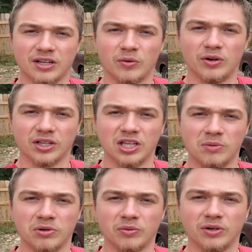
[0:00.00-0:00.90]
I want to
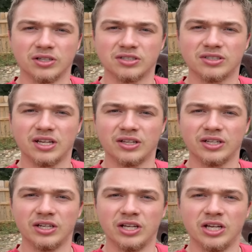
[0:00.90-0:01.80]
keep it, want to sell
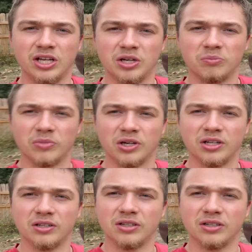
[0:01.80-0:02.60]
it, but